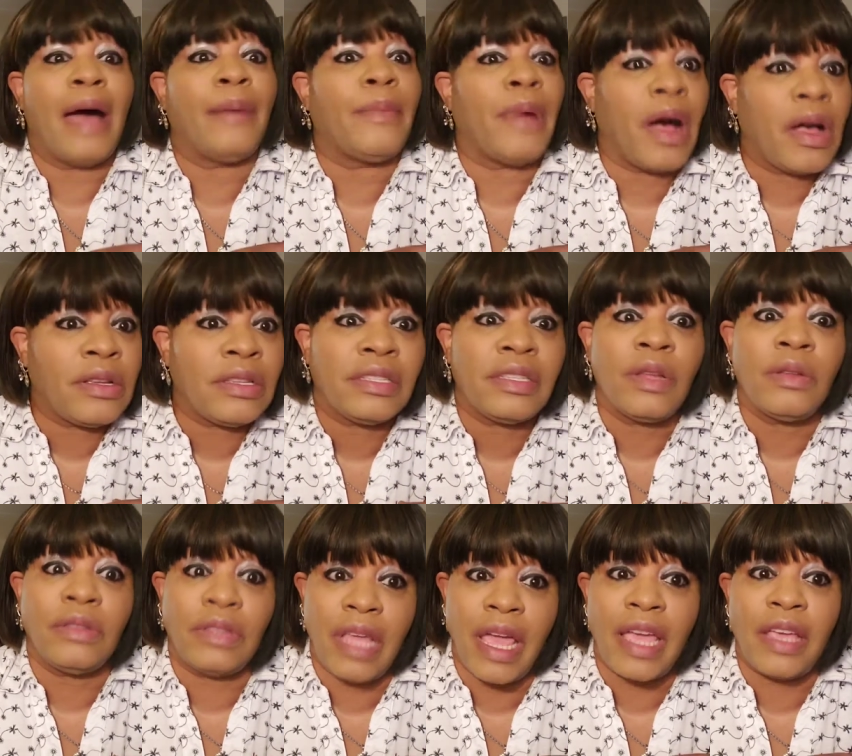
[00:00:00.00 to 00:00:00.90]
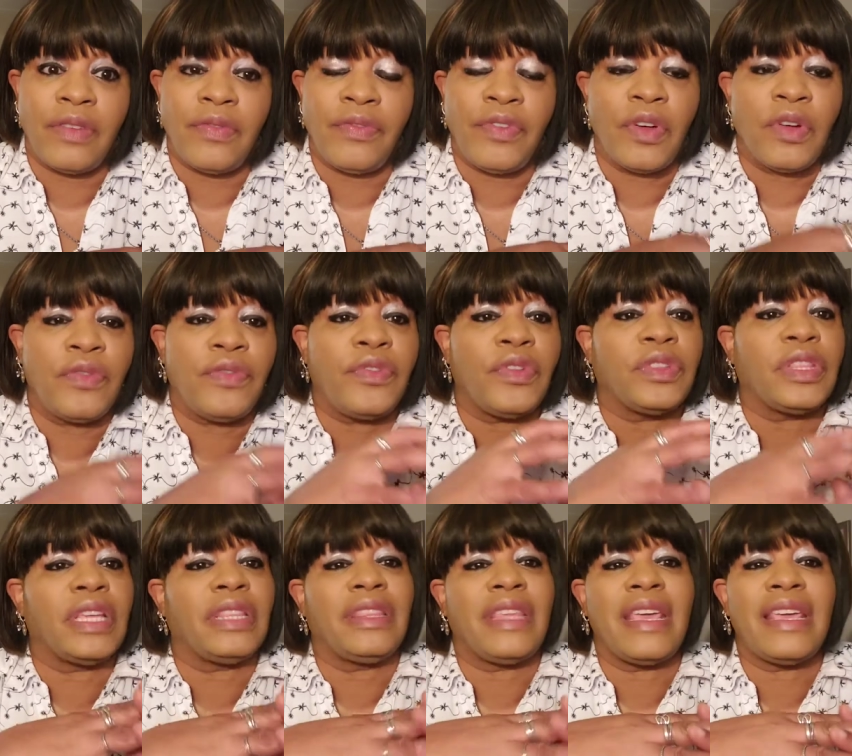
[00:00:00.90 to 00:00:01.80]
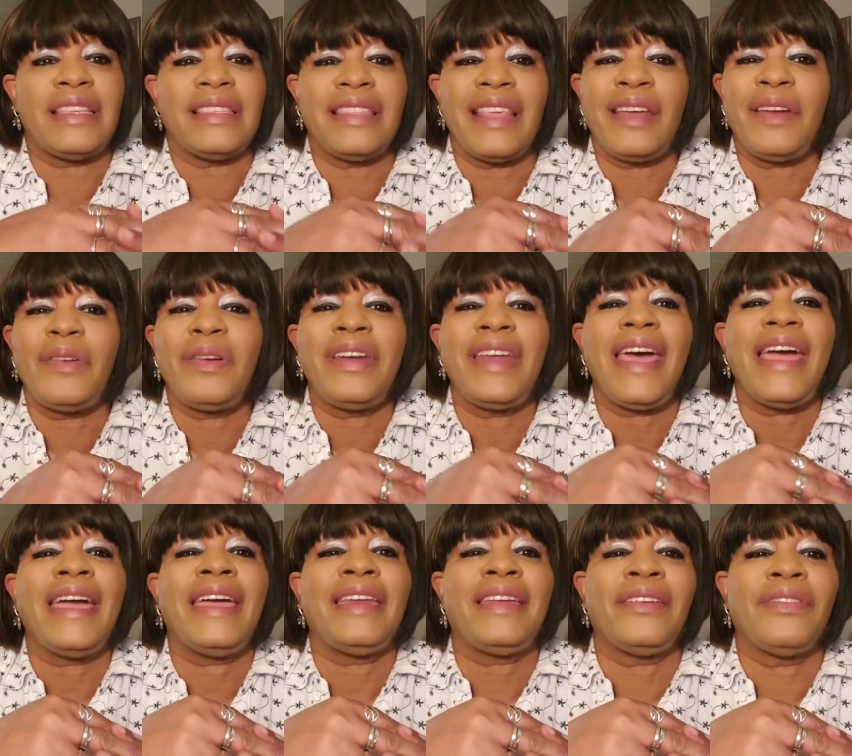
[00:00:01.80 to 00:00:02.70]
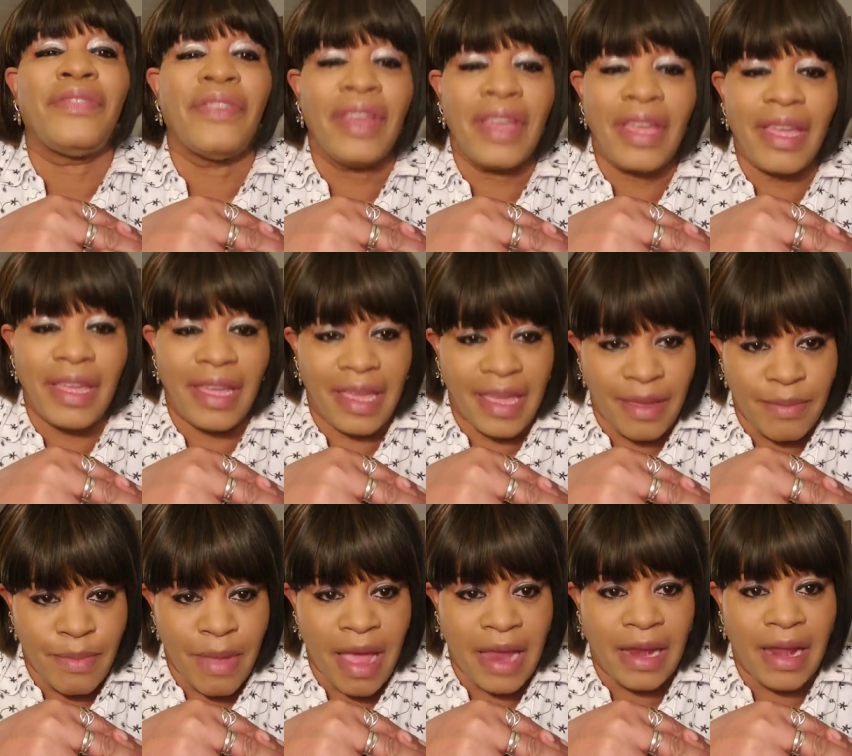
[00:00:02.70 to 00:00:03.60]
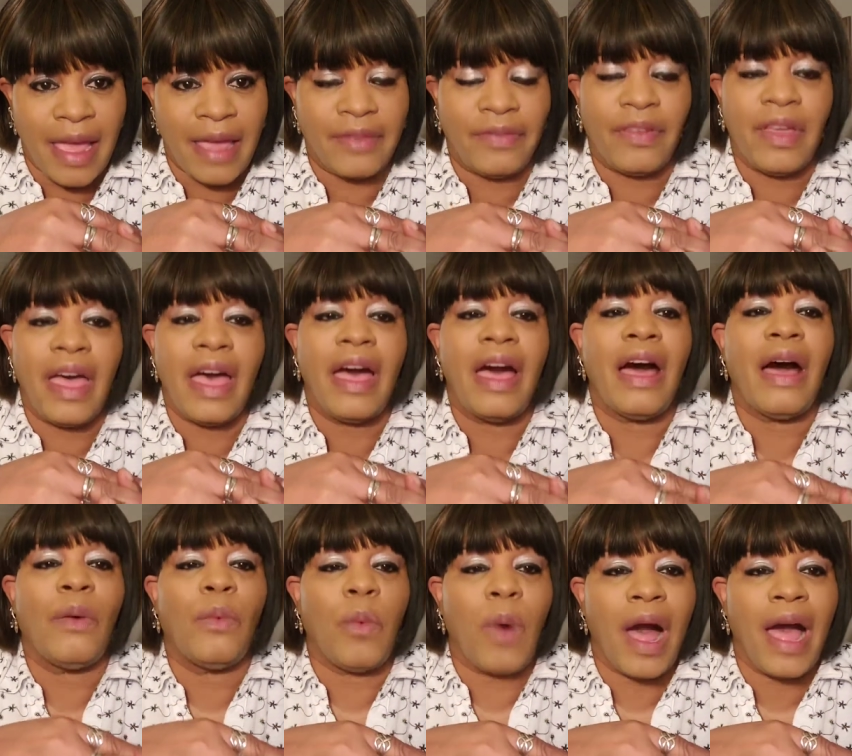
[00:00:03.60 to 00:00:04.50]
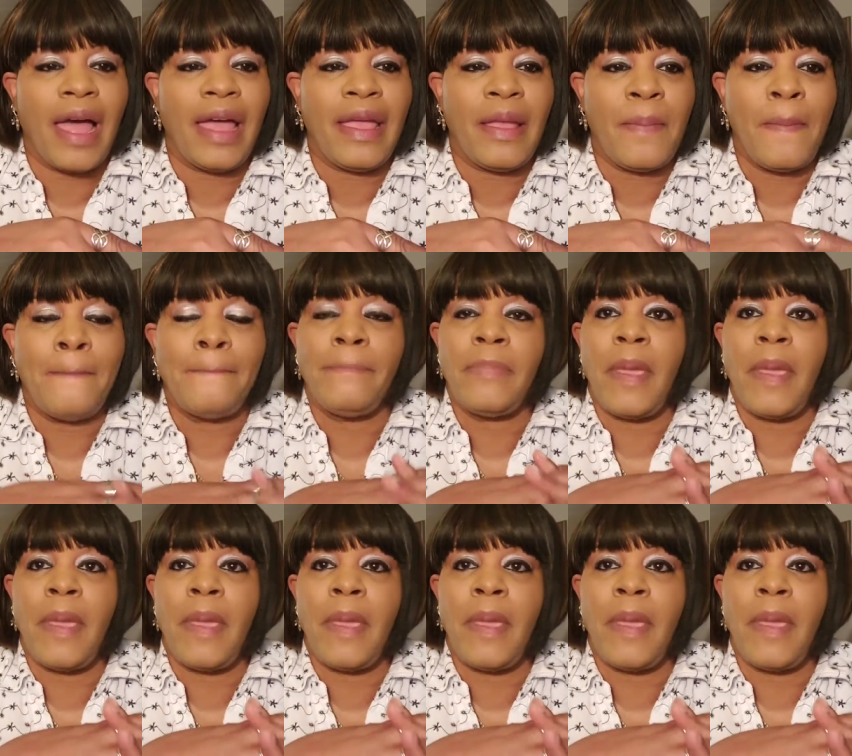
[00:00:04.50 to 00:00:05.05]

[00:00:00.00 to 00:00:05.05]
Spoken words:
I'm also thankful for the things that are negative in my life. Why?